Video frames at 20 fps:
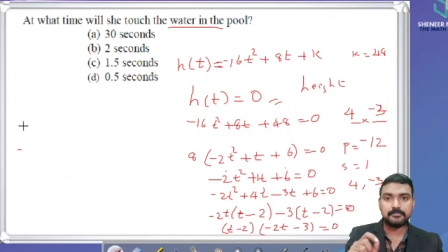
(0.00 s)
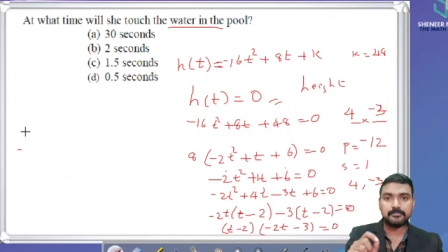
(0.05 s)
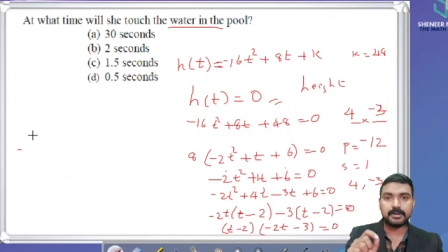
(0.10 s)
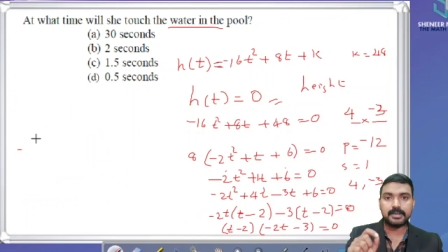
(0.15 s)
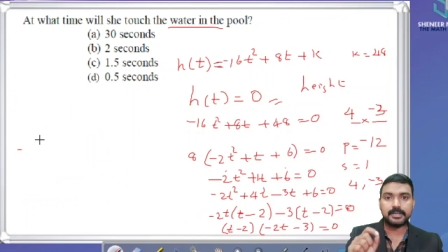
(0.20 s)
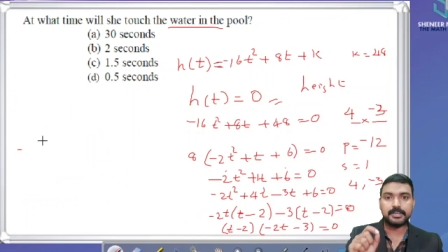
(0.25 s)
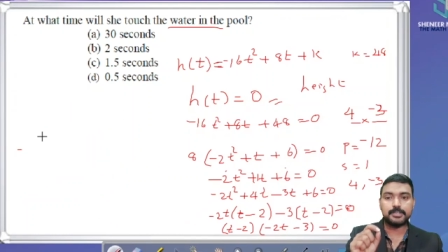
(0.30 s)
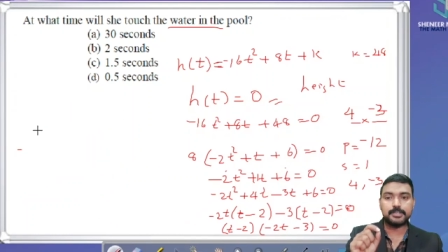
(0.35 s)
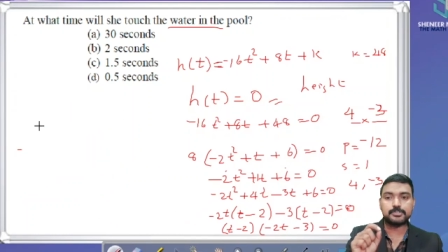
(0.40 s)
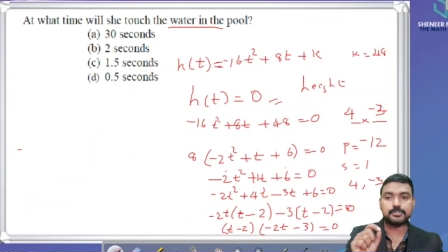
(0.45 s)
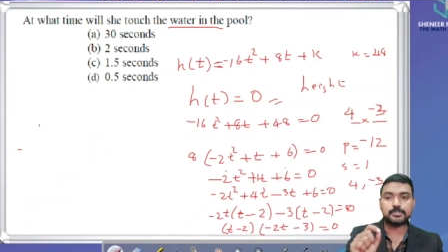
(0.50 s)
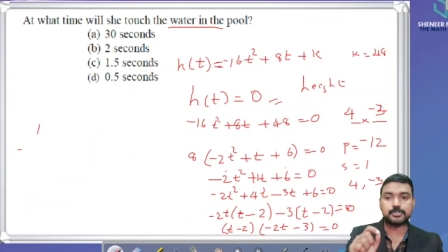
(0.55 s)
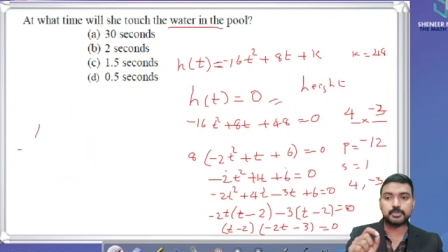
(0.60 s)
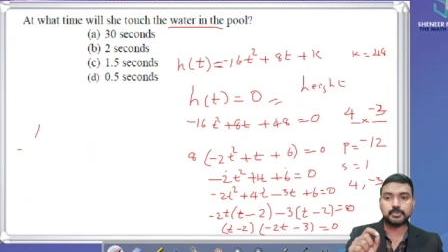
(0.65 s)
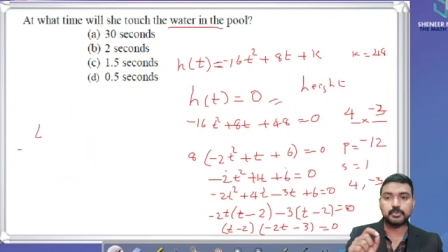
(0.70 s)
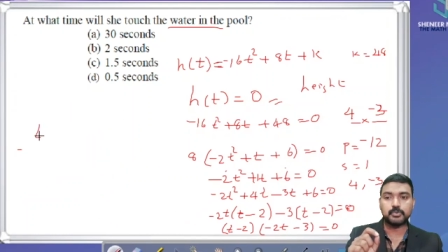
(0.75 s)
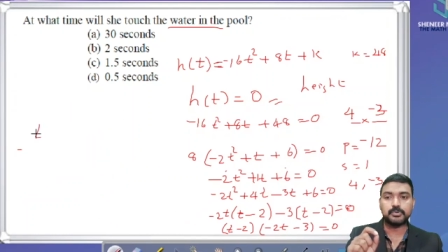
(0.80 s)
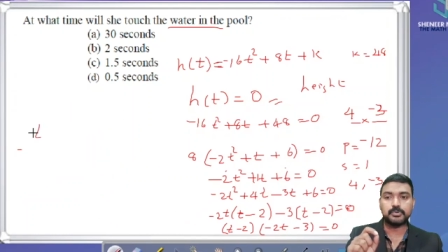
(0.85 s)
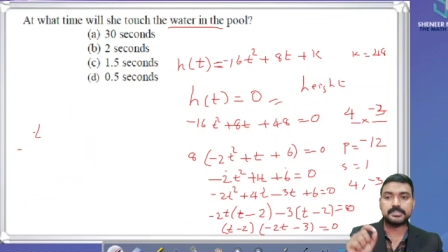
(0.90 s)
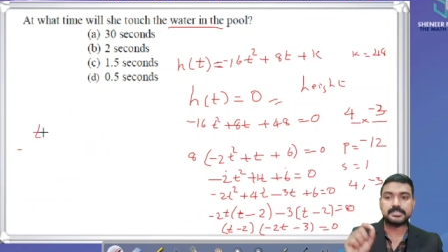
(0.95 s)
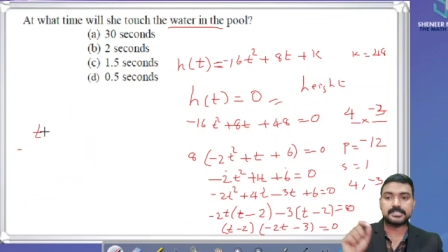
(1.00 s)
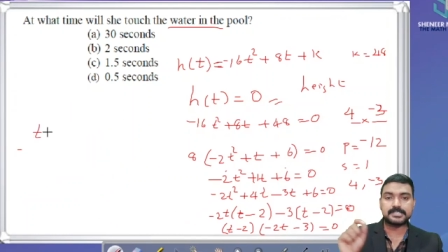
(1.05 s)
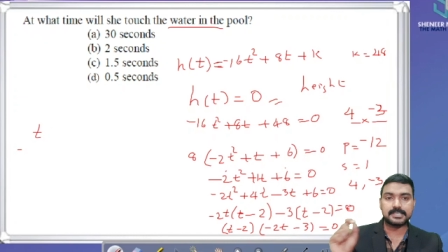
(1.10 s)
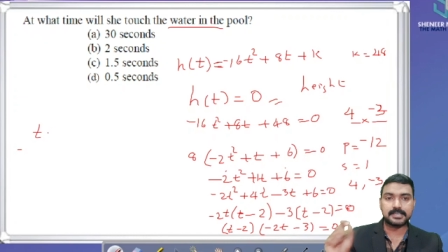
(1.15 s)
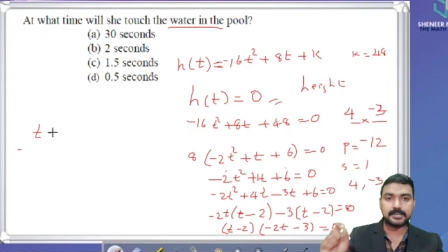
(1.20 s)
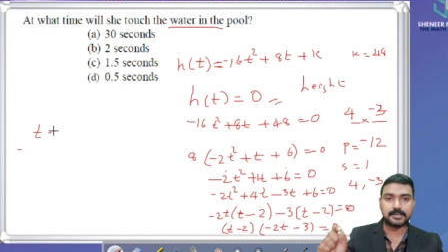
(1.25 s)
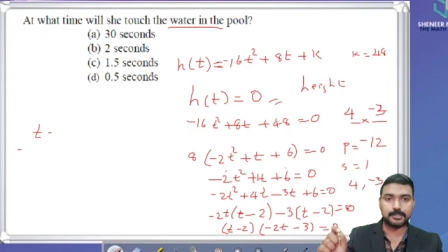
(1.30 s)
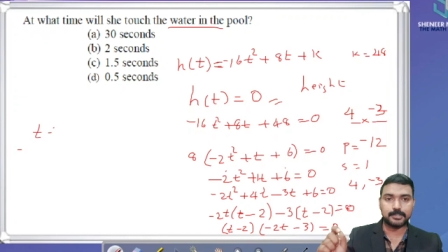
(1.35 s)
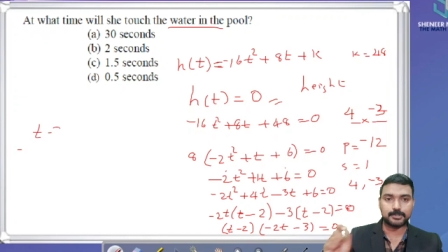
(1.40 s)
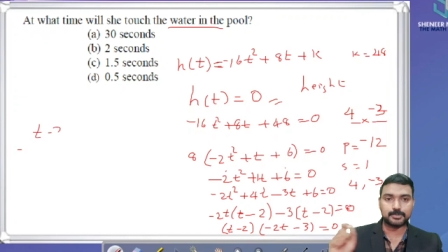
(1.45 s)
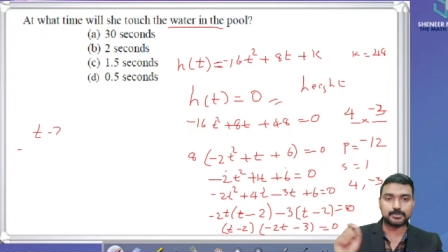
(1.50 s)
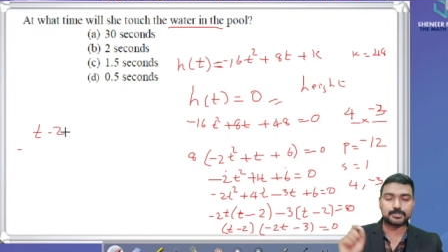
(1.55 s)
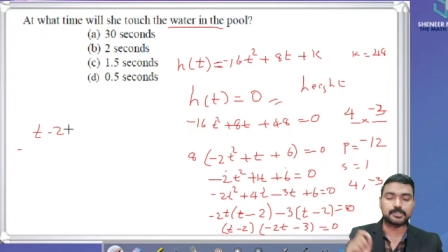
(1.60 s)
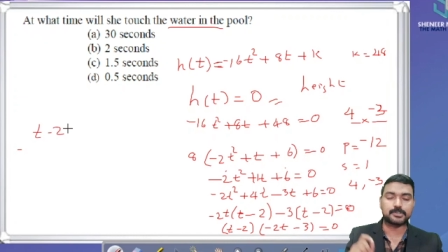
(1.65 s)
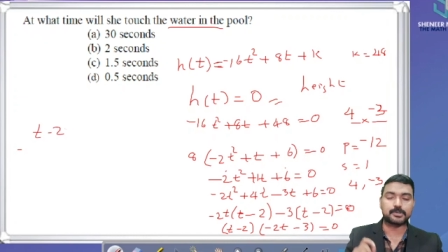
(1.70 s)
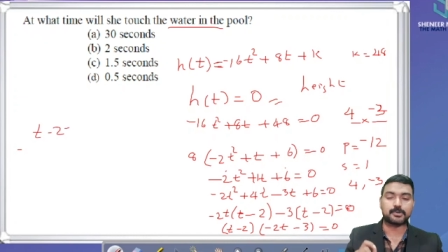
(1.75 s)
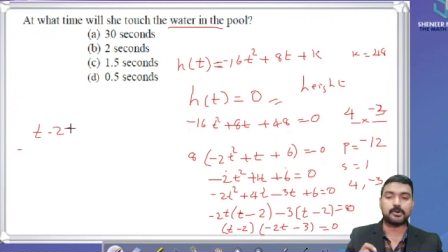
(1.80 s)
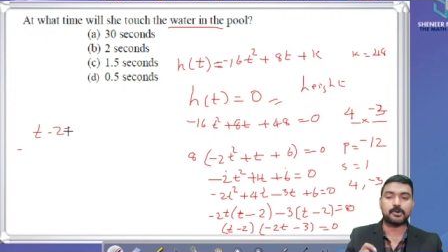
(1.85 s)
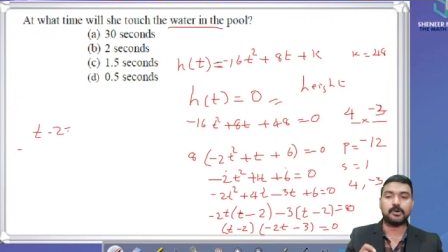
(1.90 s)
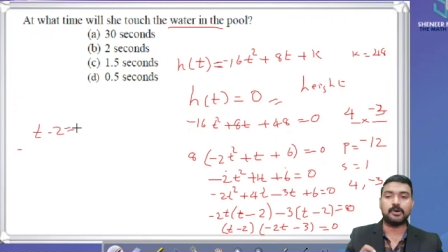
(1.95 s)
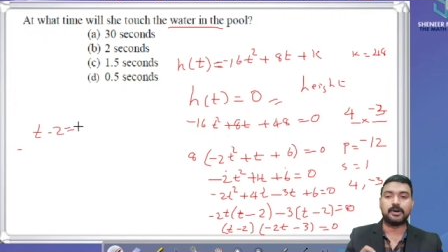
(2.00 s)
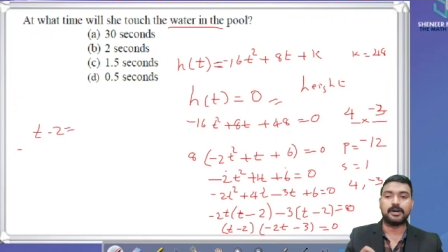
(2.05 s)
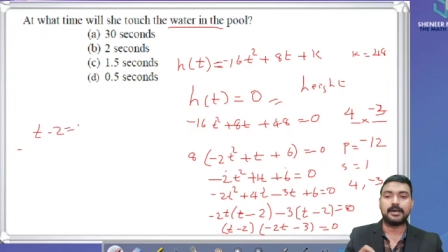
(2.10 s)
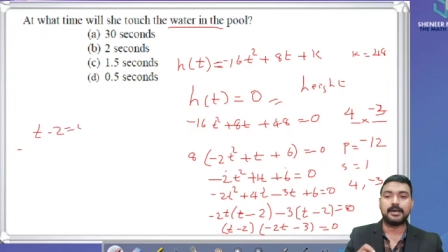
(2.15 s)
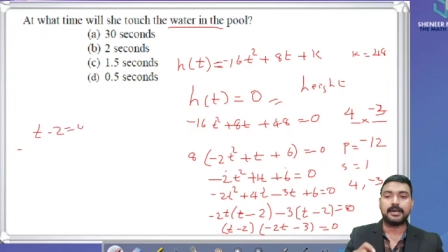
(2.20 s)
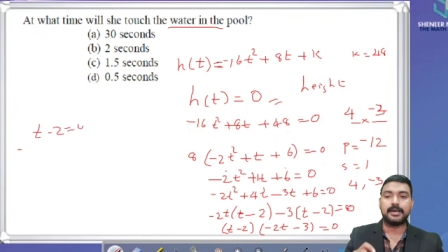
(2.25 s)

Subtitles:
minus 2 is equal to 0